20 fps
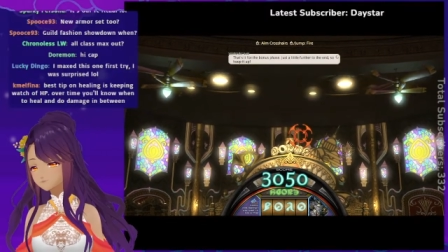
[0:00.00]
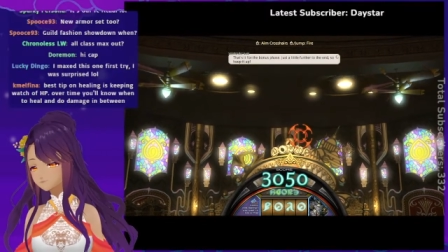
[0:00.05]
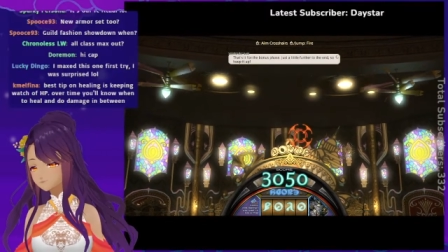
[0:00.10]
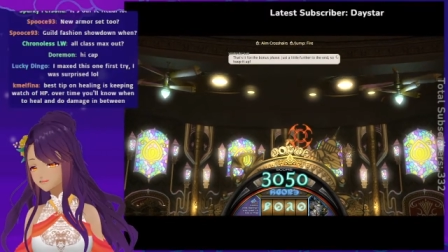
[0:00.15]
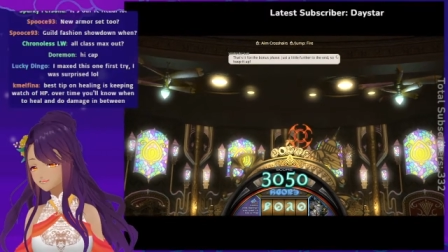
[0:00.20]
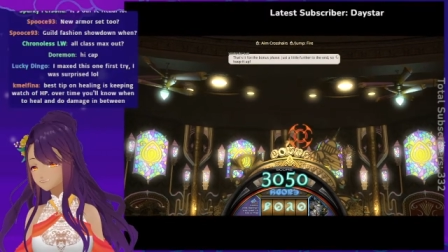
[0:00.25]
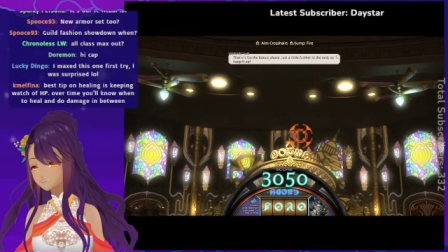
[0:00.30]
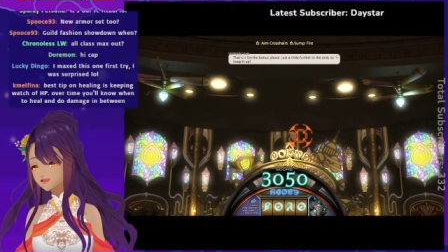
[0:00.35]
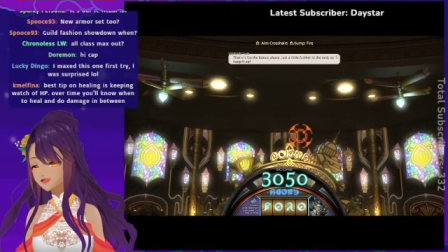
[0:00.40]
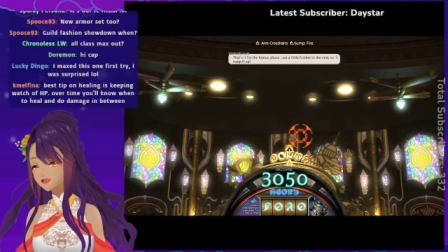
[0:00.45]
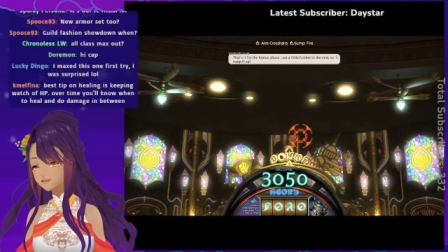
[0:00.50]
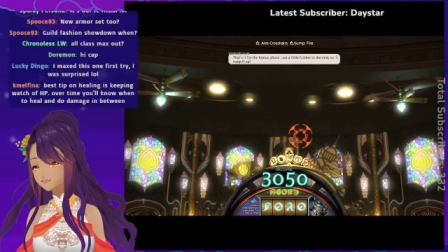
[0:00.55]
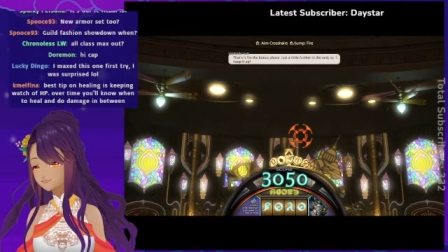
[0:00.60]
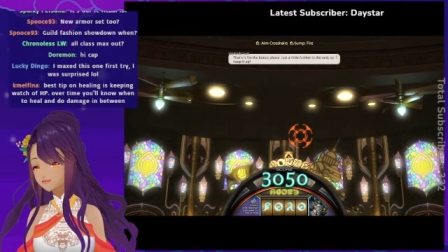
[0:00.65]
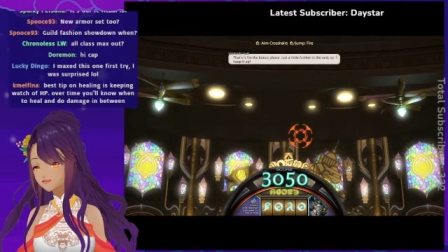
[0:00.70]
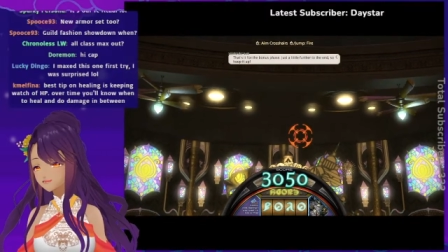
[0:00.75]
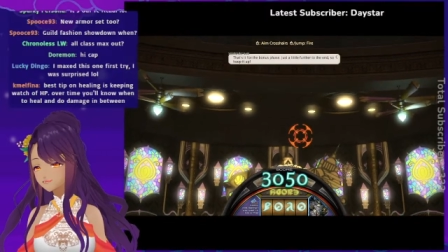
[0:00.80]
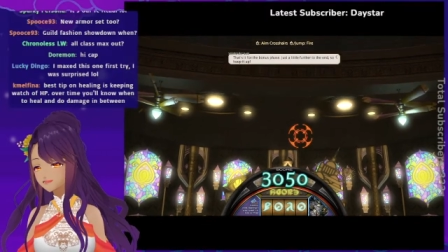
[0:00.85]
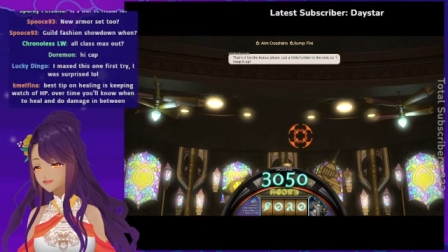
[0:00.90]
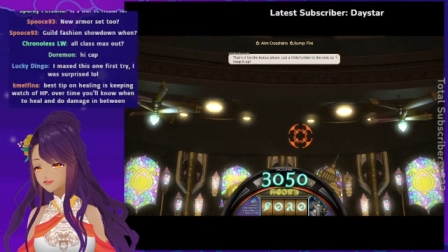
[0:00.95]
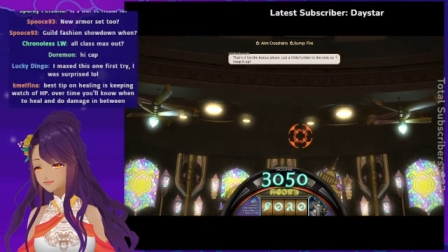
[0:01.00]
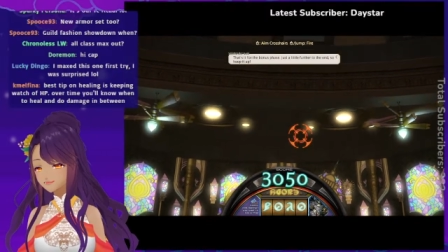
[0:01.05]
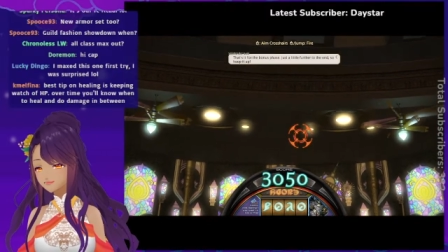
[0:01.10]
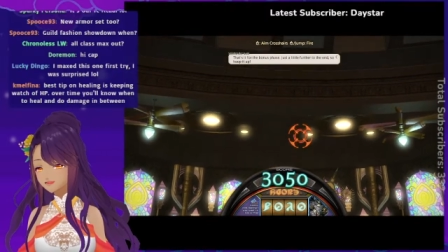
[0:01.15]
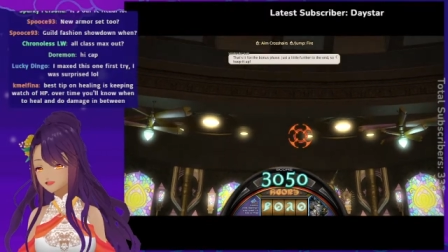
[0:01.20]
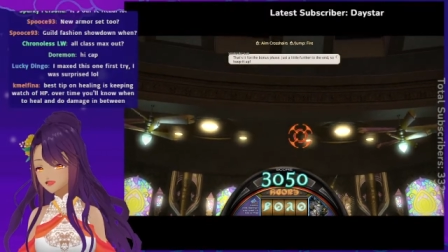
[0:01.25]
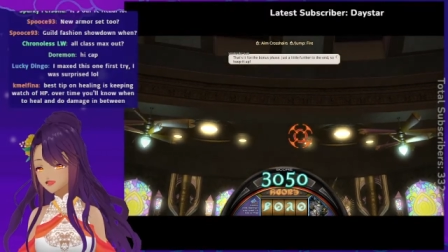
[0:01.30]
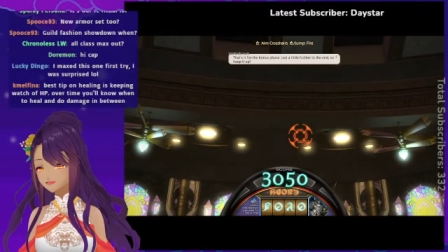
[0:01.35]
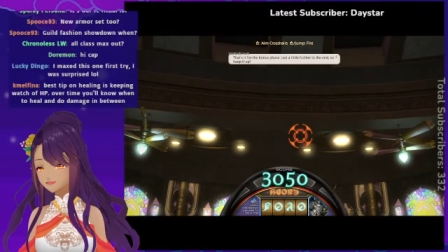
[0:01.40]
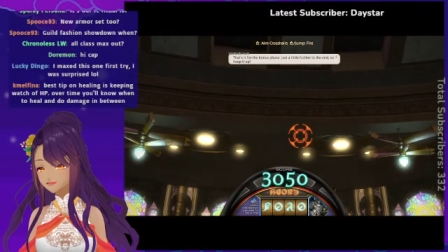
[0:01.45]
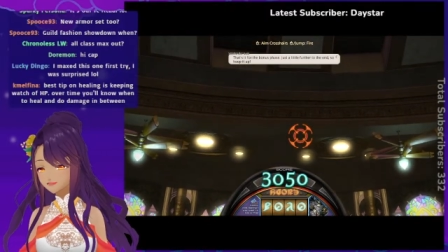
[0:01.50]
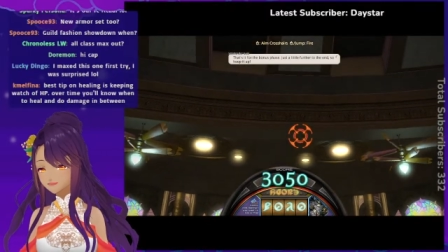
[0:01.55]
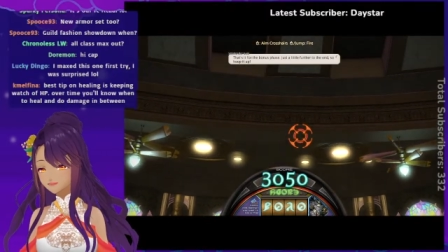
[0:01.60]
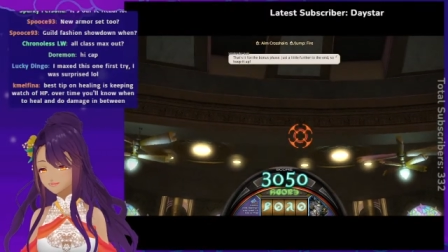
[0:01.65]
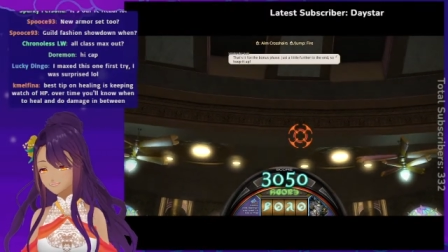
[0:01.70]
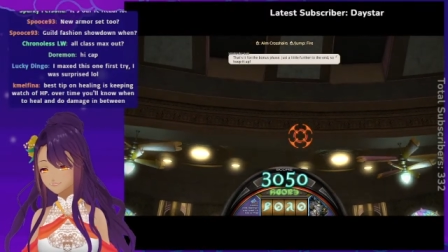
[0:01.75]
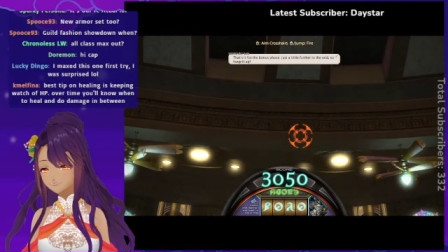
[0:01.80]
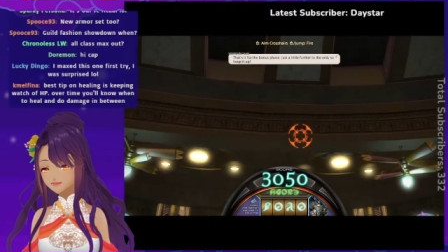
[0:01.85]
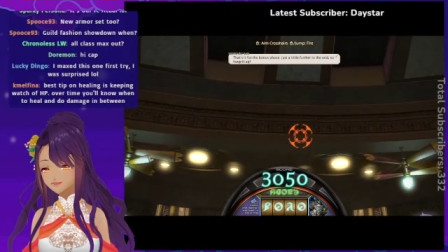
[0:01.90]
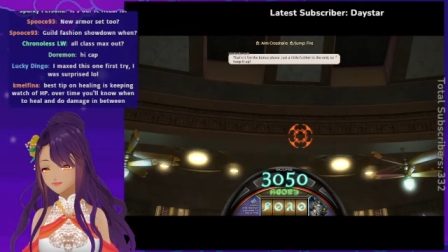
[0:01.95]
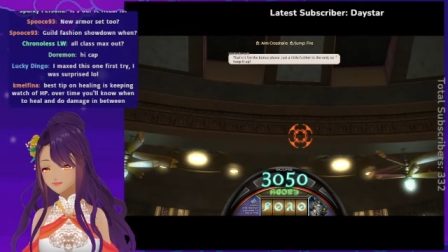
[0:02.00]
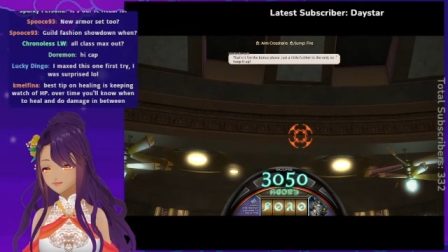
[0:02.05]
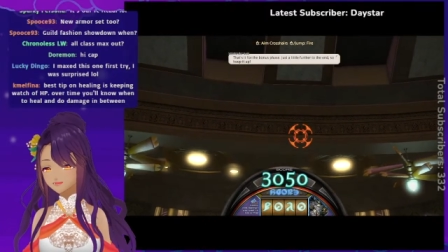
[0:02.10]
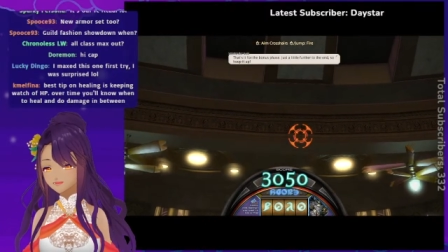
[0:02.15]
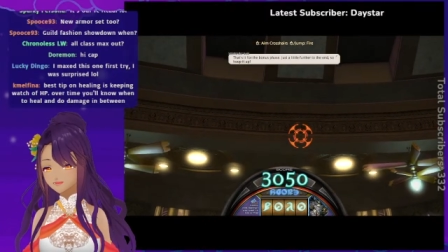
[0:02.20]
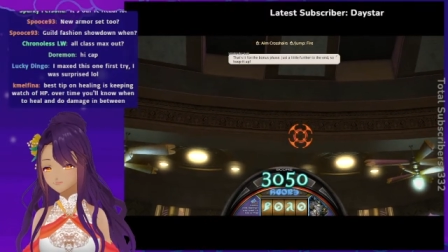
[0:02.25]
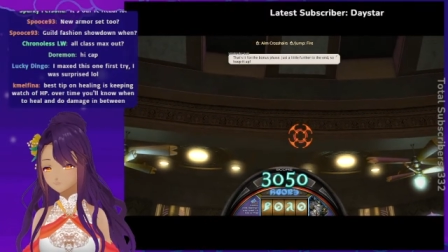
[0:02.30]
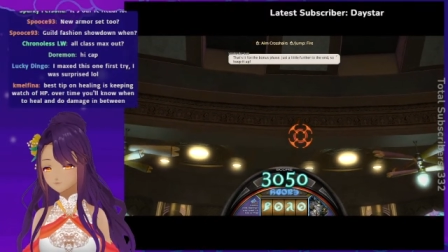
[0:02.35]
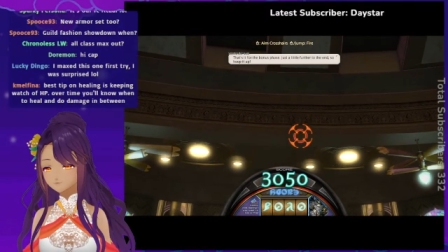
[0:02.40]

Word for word: Best tip on healing is keep watch over HP.